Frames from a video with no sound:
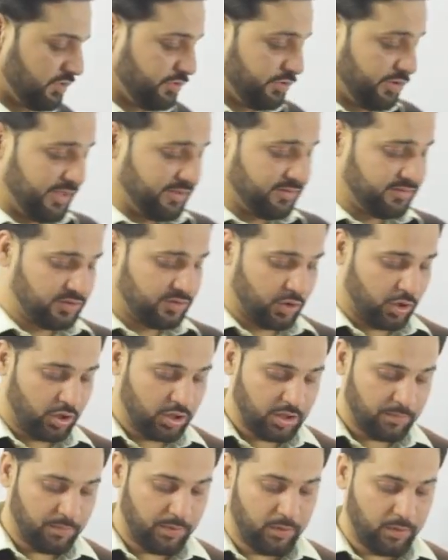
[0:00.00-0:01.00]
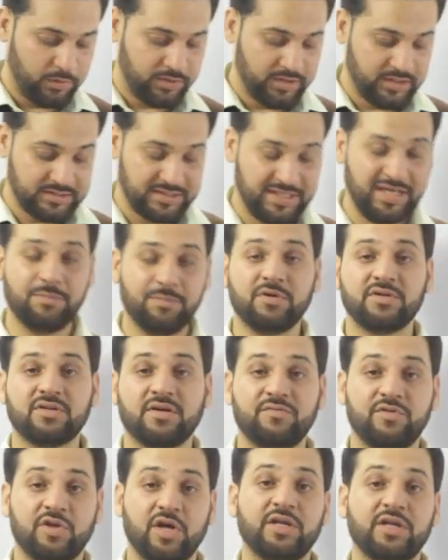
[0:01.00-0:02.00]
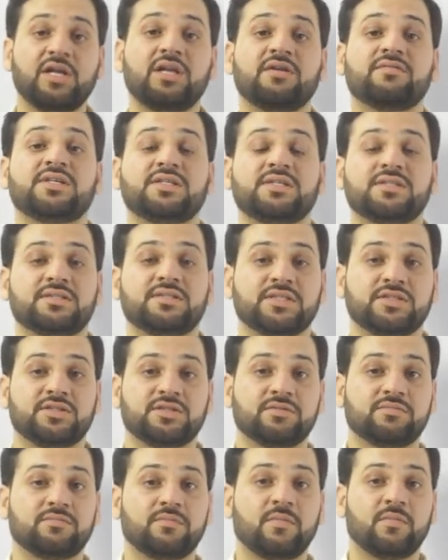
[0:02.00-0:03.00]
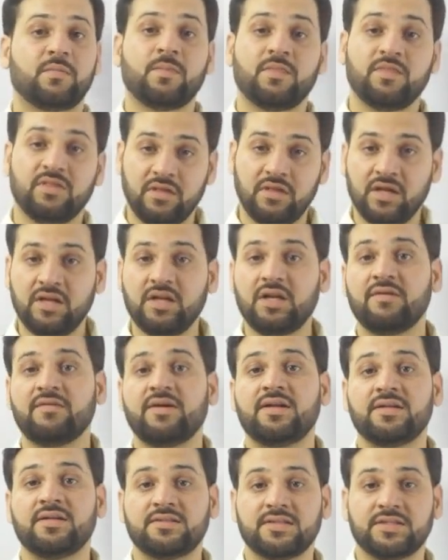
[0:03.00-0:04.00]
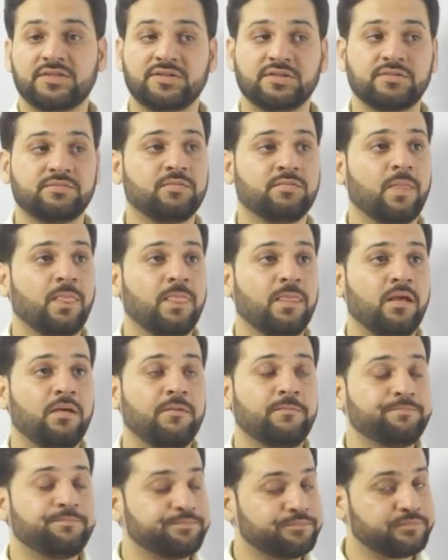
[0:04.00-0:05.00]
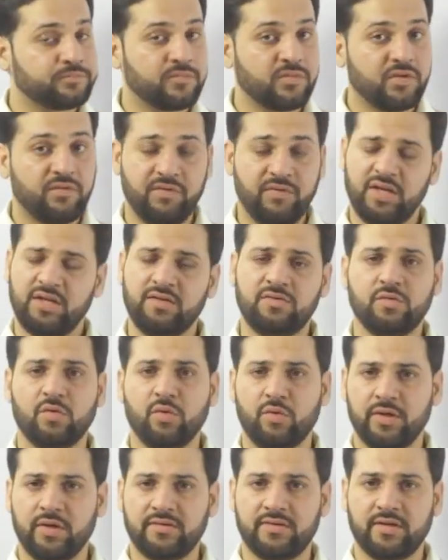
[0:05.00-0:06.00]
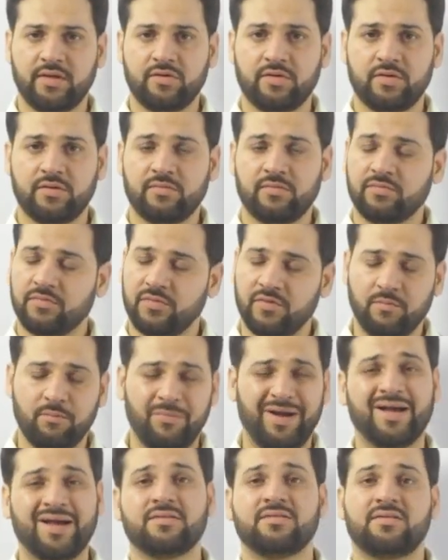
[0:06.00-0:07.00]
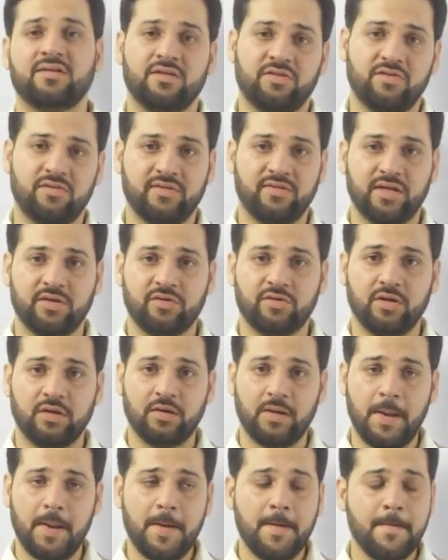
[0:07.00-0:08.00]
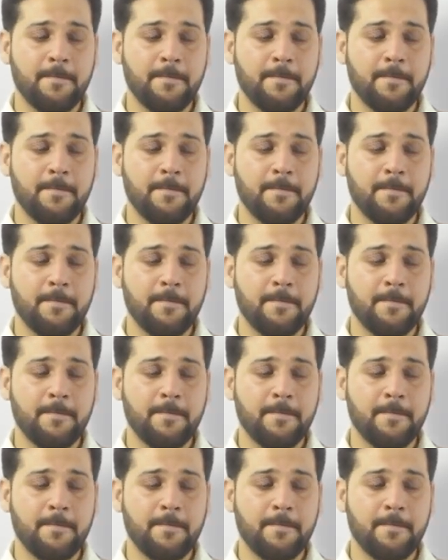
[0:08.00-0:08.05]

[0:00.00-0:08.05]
So let's talk about the syllabus of general awareness section. General awareness section, very scoring section, marks rich section.